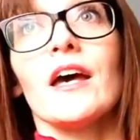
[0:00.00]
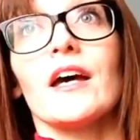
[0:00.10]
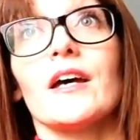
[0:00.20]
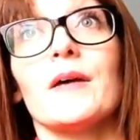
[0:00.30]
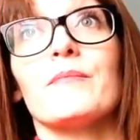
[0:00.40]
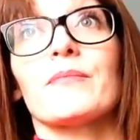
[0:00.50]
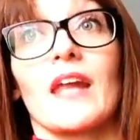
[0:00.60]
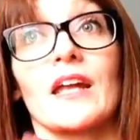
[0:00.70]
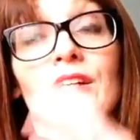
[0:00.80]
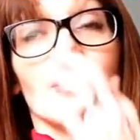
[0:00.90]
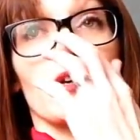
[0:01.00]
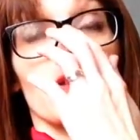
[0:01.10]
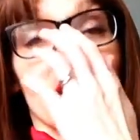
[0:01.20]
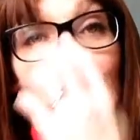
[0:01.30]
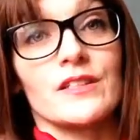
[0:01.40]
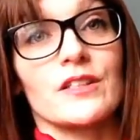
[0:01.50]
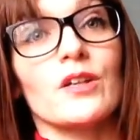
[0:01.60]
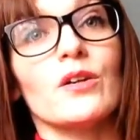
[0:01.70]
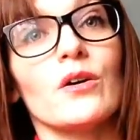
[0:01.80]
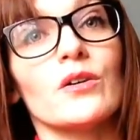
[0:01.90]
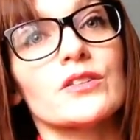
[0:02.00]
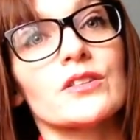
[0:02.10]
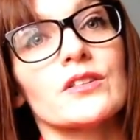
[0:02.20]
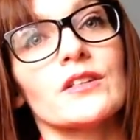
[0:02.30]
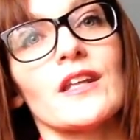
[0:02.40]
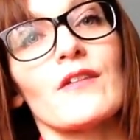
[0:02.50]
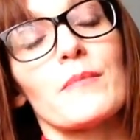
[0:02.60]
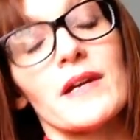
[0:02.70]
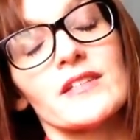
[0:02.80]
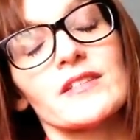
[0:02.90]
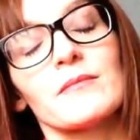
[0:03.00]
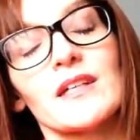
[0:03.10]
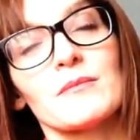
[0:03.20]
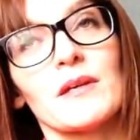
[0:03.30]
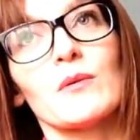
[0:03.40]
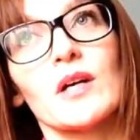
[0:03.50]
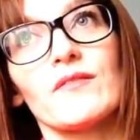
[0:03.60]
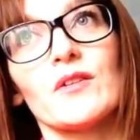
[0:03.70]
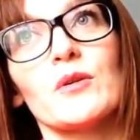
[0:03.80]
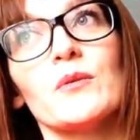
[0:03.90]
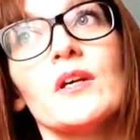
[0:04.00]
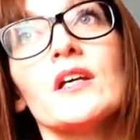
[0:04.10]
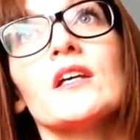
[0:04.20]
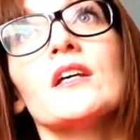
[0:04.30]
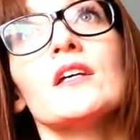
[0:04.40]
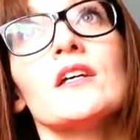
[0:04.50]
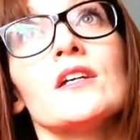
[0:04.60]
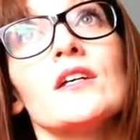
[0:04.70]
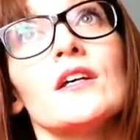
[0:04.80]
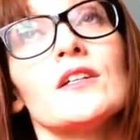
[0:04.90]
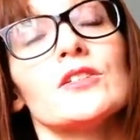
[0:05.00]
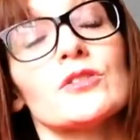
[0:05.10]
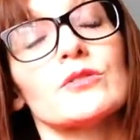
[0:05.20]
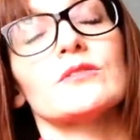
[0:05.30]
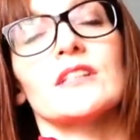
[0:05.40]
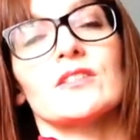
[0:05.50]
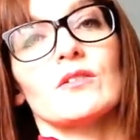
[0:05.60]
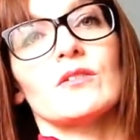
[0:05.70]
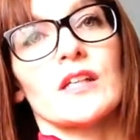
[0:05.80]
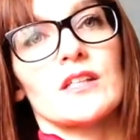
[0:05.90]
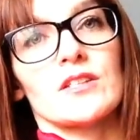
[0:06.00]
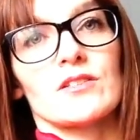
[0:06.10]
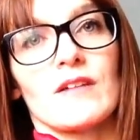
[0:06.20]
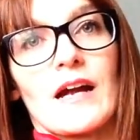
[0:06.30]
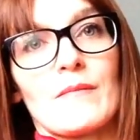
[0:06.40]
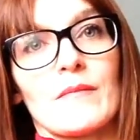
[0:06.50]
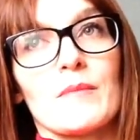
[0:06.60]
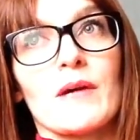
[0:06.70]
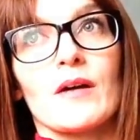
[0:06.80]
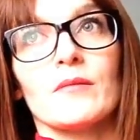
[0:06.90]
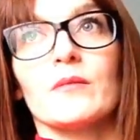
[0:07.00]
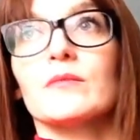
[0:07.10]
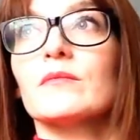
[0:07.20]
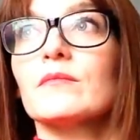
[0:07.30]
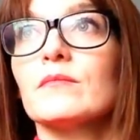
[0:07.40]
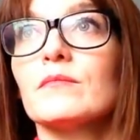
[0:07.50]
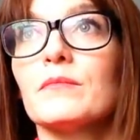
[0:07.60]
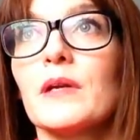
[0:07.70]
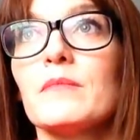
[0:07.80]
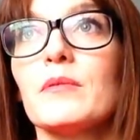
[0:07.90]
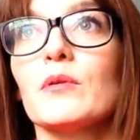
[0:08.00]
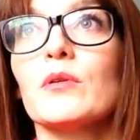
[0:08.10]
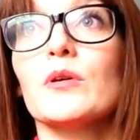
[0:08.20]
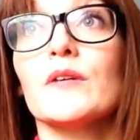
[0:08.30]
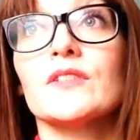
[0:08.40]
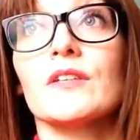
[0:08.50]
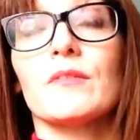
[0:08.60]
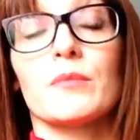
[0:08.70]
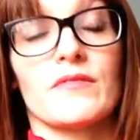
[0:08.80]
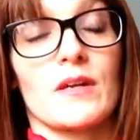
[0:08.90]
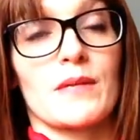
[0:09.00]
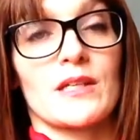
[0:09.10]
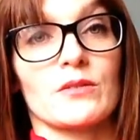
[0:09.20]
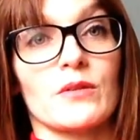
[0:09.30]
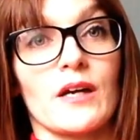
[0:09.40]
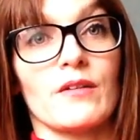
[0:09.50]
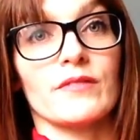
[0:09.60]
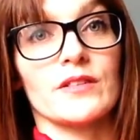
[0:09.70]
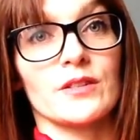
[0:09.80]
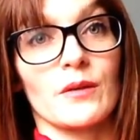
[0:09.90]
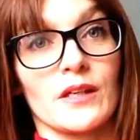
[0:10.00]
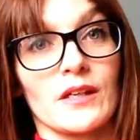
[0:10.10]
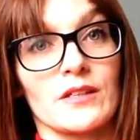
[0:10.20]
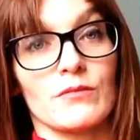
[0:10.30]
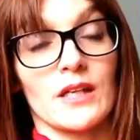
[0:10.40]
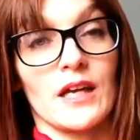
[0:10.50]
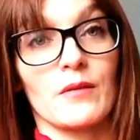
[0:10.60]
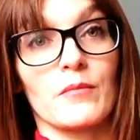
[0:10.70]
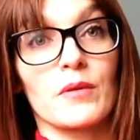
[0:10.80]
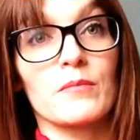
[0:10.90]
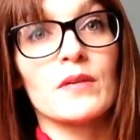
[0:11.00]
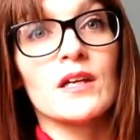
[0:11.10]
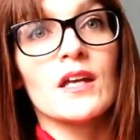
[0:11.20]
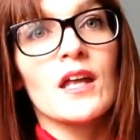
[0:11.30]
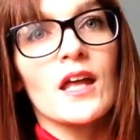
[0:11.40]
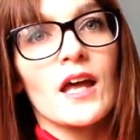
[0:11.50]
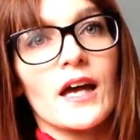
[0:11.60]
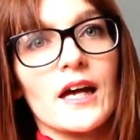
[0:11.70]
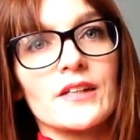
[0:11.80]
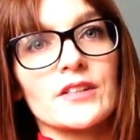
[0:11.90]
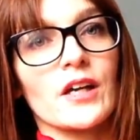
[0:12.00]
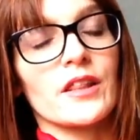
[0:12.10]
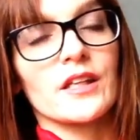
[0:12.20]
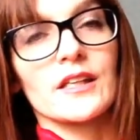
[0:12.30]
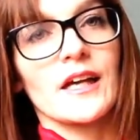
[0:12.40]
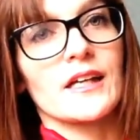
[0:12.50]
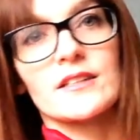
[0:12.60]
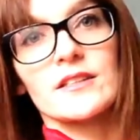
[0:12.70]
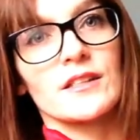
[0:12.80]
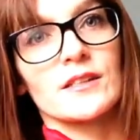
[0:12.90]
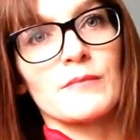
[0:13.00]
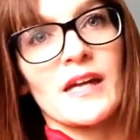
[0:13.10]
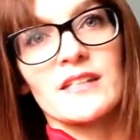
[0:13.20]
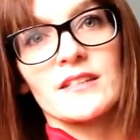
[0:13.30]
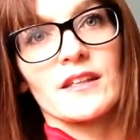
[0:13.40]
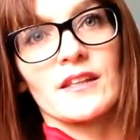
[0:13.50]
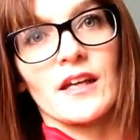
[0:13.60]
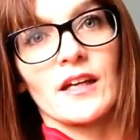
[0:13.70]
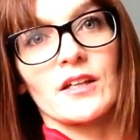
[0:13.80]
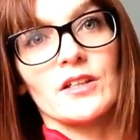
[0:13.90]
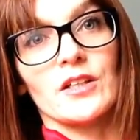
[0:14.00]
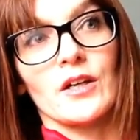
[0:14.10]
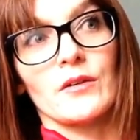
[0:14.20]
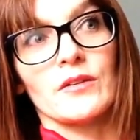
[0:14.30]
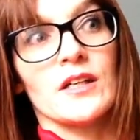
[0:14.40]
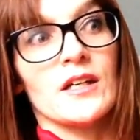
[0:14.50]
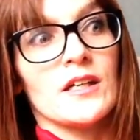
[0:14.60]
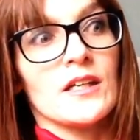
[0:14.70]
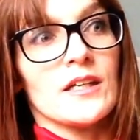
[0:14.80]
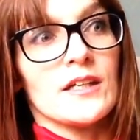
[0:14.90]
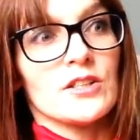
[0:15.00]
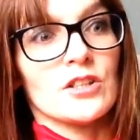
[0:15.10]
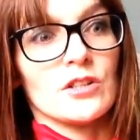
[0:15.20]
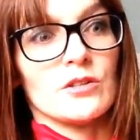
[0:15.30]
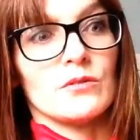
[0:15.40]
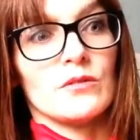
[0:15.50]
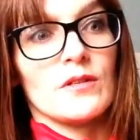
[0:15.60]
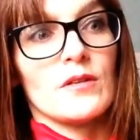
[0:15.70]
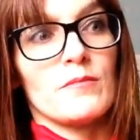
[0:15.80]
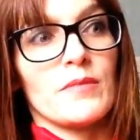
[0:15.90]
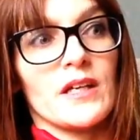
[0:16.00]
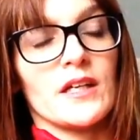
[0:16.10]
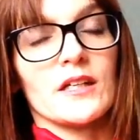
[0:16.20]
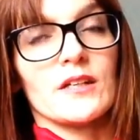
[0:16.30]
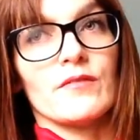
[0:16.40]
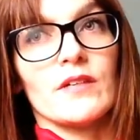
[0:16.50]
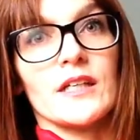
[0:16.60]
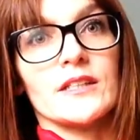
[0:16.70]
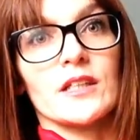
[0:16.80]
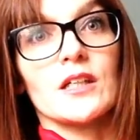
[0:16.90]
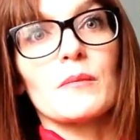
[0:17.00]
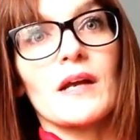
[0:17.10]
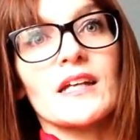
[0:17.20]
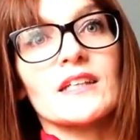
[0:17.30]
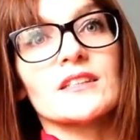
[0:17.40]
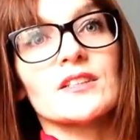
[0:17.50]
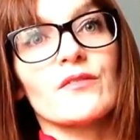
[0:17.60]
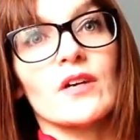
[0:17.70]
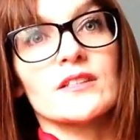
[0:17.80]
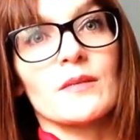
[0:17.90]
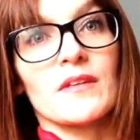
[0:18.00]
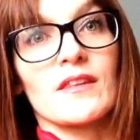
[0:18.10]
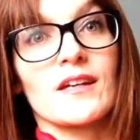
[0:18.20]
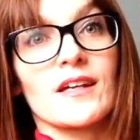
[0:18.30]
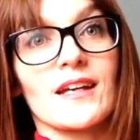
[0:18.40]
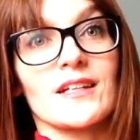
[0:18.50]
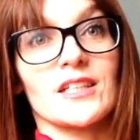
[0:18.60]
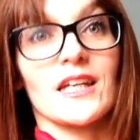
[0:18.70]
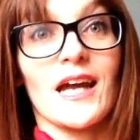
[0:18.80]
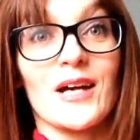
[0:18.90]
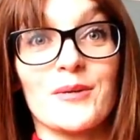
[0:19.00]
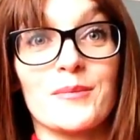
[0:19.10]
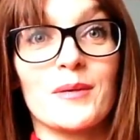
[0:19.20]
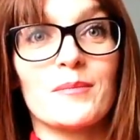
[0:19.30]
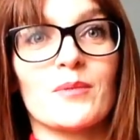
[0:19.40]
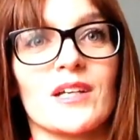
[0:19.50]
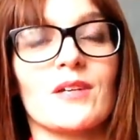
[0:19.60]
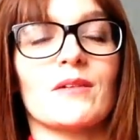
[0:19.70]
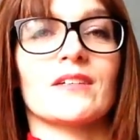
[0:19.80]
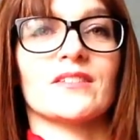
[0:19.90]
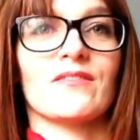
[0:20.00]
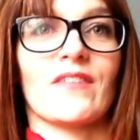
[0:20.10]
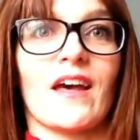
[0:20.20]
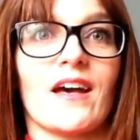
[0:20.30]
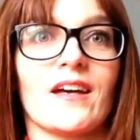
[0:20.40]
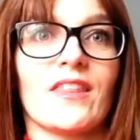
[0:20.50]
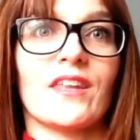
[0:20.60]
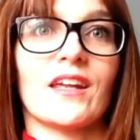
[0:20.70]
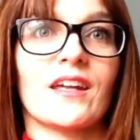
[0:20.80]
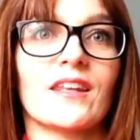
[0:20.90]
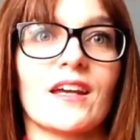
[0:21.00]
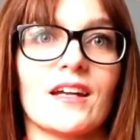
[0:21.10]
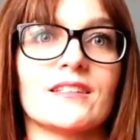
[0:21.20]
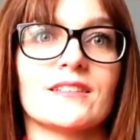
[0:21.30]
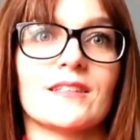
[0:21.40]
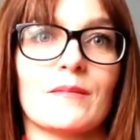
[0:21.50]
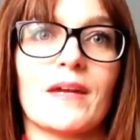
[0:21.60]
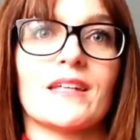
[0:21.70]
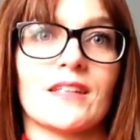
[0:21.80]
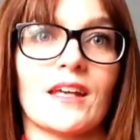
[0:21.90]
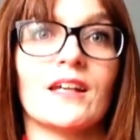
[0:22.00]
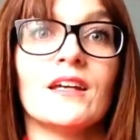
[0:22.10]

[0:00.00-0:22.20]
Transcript: Um, and I know that there is a lot, there appears to me to be quite a few stories on Instagram about people who have suffered with their mental health, and sewing really helped them. And I think that is an amazing thing, you know, to be in a really dark place and to find something that can actually help bring you out of that. I think that is amazing.